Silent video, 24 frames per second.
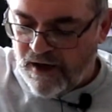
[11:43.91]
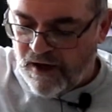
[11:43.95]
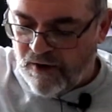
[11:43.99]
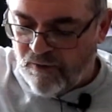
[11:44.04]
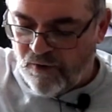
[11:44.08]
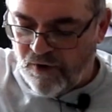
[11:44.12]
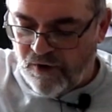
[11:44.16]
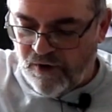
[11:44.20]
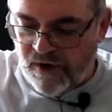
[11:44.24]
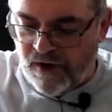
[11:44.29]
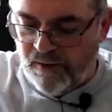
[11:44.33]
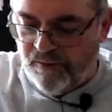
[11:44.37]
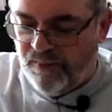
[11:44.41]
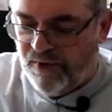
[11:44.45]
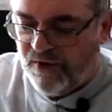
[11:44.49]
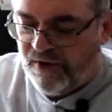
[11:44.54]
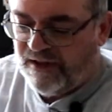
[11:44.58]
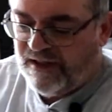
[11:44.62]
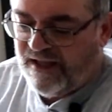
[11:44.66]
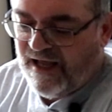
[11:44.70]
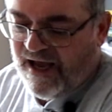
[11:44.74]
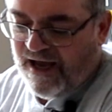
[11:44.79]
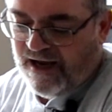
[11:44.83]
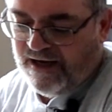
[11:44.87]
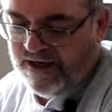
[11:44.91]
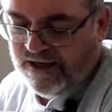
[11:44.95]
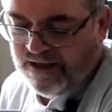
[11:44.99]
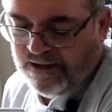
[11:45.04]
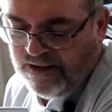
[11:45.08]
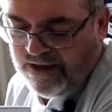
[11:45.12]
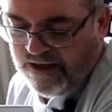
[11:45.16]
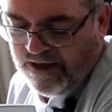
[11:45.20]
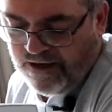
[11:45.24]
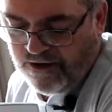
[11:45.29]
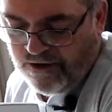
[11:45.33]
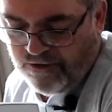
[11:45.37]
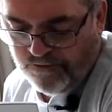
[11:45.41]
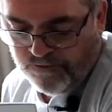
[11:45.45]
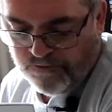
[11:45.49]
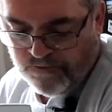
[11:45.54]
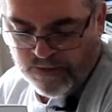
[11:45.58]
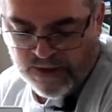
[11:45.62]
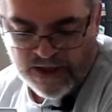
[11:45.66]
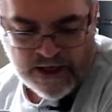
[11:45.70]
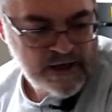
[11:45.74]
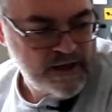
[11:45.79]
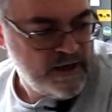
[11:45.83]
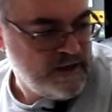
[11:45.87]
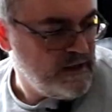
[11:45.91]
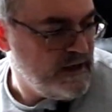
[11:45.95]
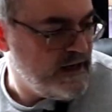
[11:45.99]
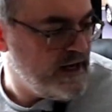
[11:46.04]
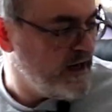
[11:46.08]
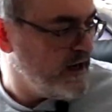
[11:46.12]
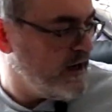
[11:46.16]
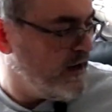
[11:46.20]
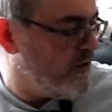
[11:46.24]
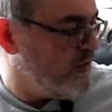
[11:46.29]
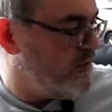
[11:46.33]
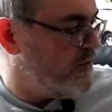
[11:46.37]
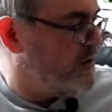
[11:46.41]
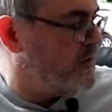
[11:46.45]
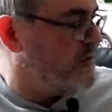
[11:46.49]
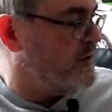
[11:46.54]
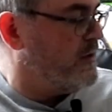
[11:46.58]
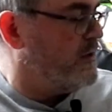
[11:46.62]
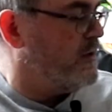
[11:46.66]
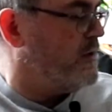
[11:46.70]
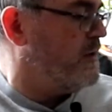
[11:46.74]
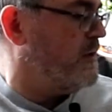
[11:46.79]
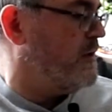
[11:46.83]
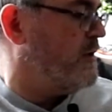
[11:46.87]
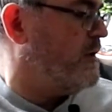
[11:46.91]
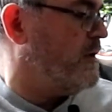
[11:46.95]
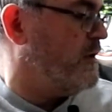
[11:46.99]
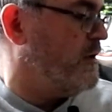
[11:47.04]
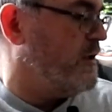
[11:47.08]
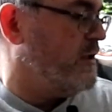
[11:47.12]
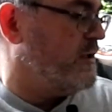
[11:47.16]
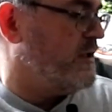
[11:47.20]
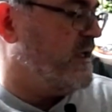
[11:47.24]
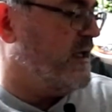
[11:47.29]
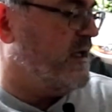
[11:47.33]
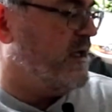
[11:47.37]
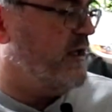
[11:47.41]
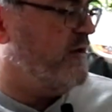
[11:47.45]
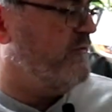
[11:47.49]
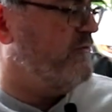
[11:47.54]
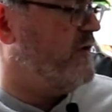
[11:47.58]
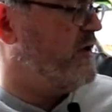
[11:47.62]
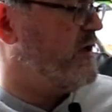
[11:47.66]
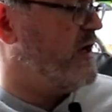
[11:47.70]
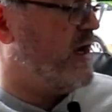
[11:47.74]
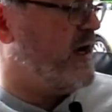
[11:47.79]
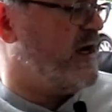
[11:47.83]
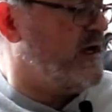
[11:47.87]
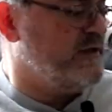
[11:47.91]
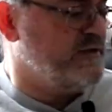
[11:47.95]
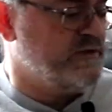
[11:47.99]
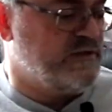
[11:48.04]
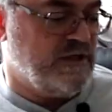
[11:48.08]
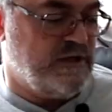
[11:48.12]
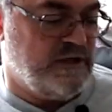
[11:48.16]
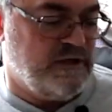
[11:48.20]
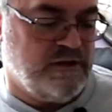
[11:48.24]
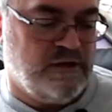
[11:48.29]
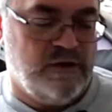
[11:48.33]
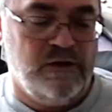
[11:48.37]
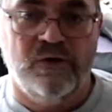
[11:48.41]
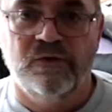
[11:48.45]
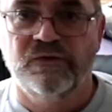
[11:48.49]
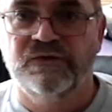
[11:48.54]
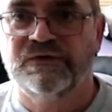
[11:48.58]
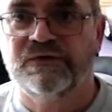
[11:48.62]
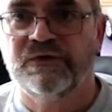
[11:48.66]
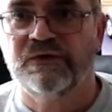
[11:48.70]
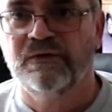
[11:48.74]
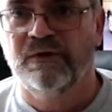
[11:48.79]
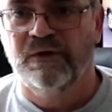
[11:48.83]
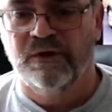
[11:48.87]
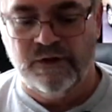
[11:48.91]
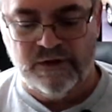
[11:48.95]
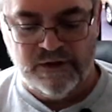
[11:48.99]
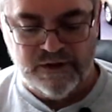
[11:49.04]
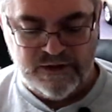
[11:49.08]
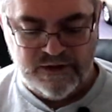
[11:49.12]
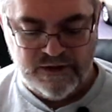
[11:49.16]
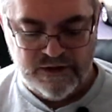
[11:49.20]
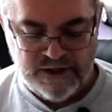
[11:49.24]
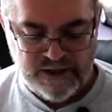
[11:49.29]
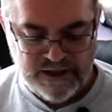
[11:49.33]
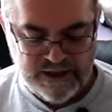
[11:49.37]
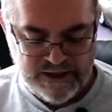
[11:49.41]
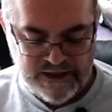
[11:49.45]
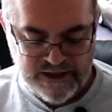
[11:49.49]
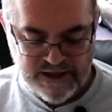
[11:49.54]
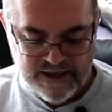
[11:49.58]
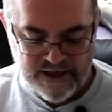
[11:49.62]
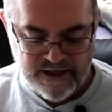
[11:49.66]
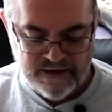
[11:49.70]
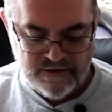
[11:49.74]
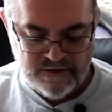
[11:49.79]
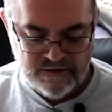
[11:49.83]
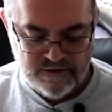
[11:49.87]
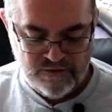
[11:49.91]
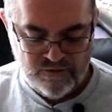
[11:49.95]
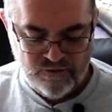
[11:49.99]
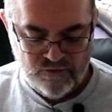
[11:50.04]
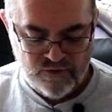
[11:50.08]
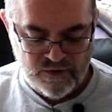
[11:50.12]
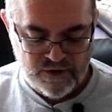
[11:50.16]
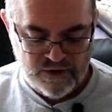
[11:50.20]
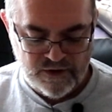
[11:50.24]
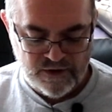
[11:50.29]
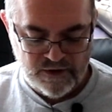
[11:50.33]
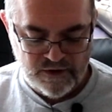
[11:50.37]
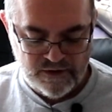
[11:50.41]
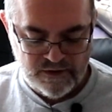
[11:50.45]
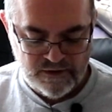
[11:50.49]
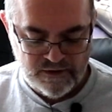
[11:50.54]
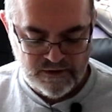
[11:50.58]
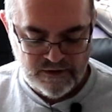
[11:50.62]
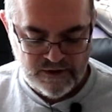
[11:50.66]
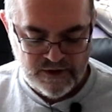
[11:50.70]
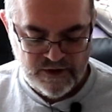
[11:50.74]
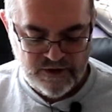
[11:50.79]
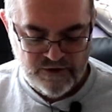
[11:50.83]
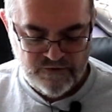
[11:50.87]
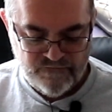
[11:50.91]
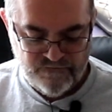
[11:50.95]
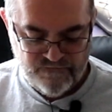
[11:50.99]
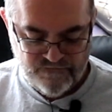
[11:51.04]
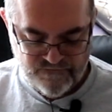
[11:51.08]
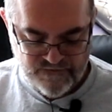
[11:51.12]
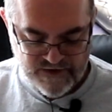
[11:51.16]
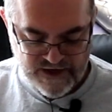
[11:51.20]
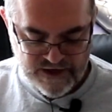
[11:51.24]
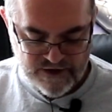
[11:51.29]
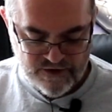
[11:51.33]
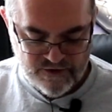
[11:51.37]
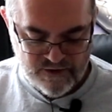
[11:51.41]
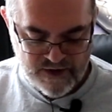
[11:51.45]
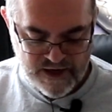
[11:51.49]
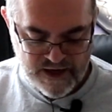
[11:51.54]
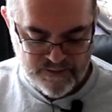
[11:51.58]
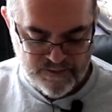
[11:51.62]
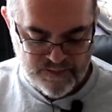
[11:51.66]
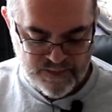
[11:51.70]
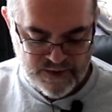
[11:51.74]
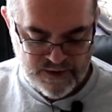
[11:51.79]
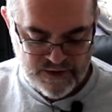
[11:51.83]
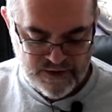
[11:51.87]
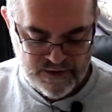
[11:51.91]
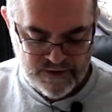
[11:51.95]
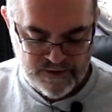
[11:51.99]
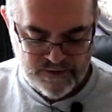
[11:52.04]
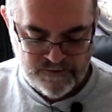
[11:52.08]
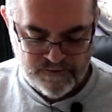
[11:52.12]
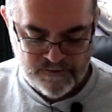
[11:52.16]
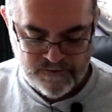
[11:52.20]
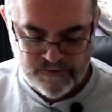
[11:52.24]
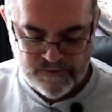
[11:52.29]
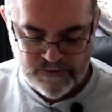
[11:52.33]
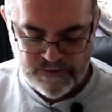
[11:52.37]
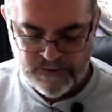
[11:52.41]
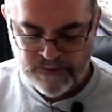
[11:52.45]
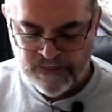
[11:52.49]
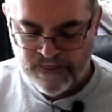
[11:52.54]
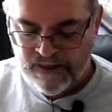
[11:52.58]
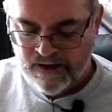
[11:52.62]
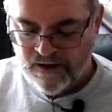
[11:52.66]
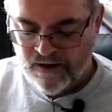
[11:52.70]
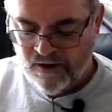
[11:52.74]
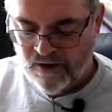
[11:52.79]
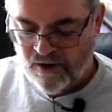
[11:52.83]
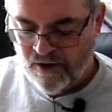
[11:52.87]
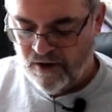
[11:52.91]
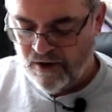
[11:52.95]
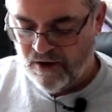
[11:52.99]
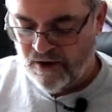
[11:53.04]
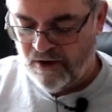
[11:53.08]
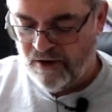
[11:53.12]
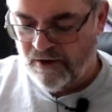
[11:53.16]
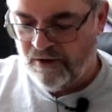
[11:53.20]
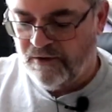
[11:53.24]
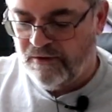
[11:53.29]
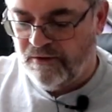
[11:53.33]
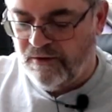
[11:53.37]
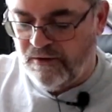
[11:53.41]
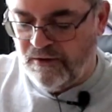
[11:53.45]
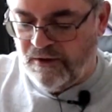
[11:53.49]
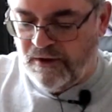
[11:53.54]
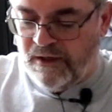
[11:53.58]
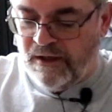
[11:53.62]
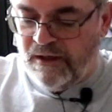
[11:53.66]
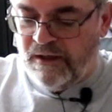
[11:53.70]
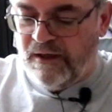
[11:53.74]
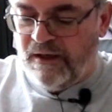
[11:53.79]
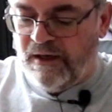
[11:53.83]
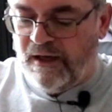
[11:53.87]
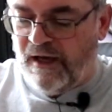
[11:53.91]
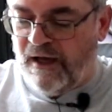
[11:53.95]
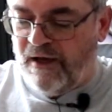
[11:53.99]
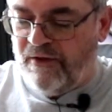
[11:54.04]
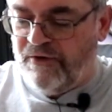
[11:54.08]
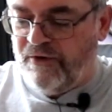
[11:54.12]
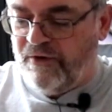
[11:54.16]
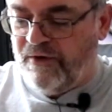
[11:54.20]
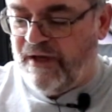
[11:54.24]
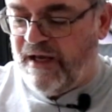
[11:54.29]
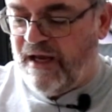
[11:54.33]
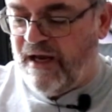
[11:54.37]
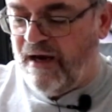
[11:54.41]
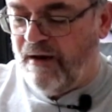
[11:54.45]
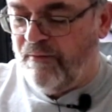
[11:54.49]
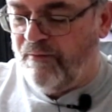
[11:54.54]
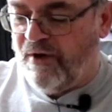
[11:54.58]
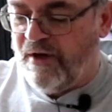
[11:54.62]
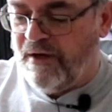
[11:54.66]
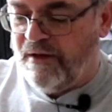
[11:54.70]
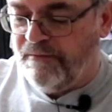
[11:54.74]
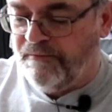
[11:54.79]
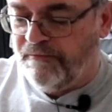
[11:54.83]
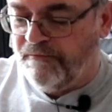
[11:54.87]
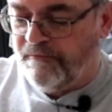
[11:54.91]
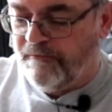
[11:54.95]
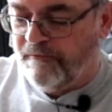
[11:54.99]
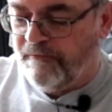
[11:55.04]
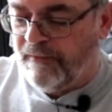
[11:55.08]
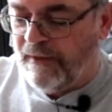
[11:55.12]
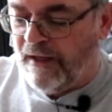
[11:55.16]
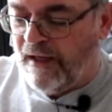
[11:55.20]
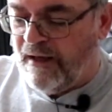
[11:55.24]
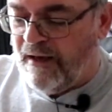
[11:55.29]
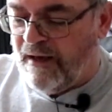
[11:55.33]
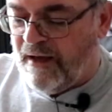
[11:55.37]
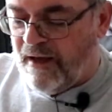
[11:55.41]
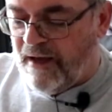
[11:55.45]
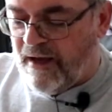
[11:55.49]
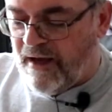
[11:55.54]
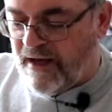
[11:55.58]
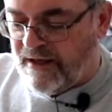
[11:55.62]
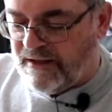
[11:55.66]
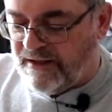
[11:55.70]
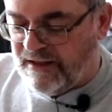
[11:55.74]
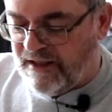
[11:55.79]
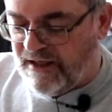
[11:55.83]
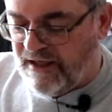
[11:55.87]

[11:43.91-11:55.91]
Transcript: We're going to put that in there. Now, to give you guys a closer look, again, we'll fire up our other camera, and to